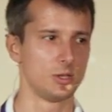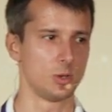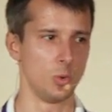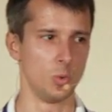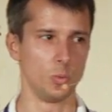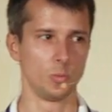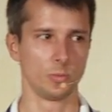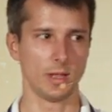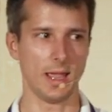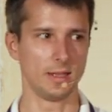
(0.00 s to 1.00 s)
So,
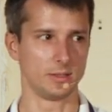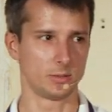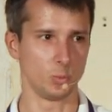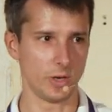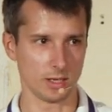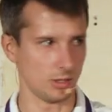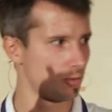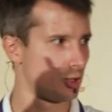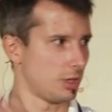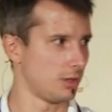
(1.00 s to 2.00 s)
and we
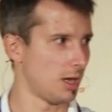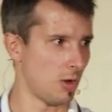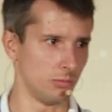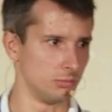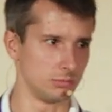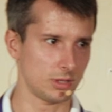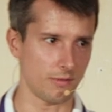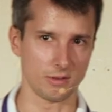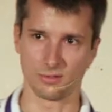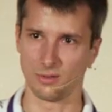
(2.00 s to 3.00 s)
cannot shut down
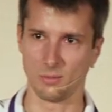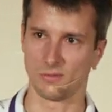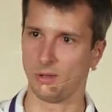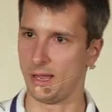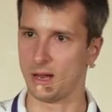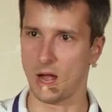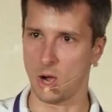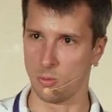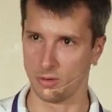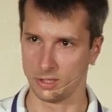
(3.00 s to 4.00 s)
Kafka Streams for like
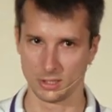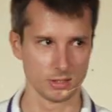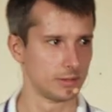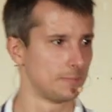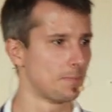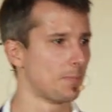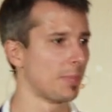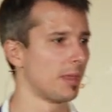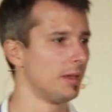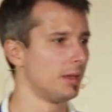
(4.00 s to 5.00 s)
hours.
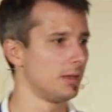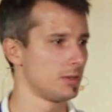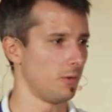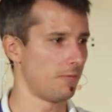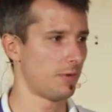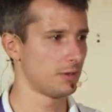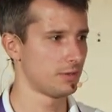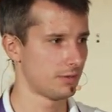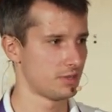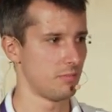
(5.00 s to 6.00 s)
So
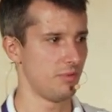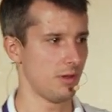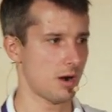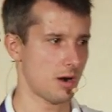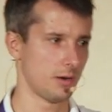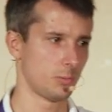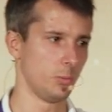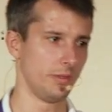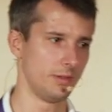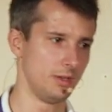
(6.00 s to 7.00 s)
first there's a P R
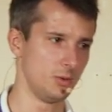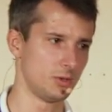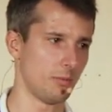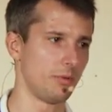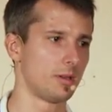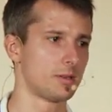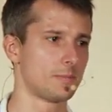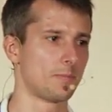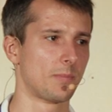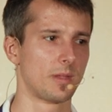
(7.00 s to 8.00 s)
with the new
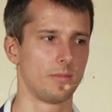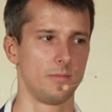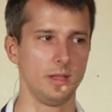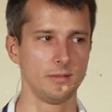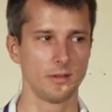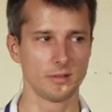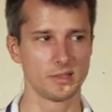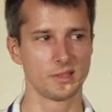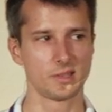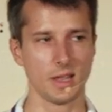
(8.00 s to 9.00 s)
topics. Then there
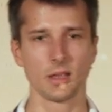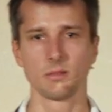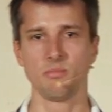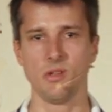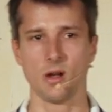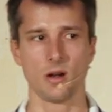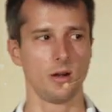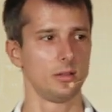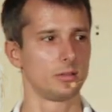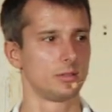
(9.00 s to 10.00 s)
is a second P
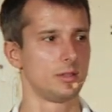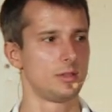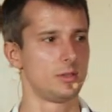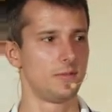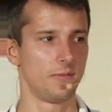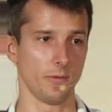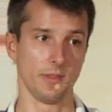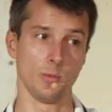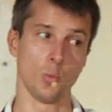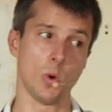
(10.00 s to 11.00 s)
R for
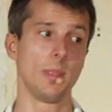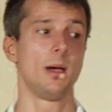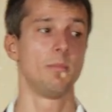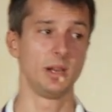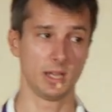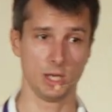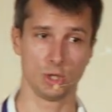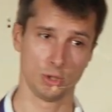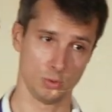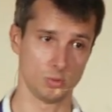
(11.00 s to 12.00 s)
the one
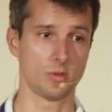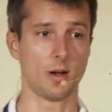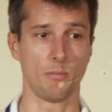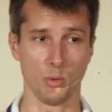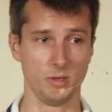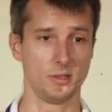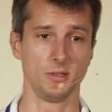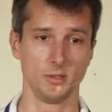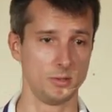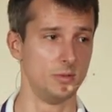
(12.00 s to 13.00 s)
application to start
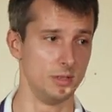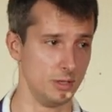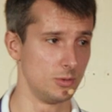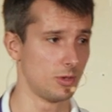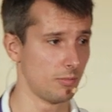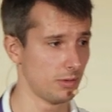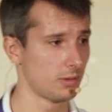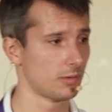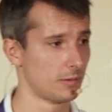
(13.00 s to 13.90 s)
pointing to the new topic.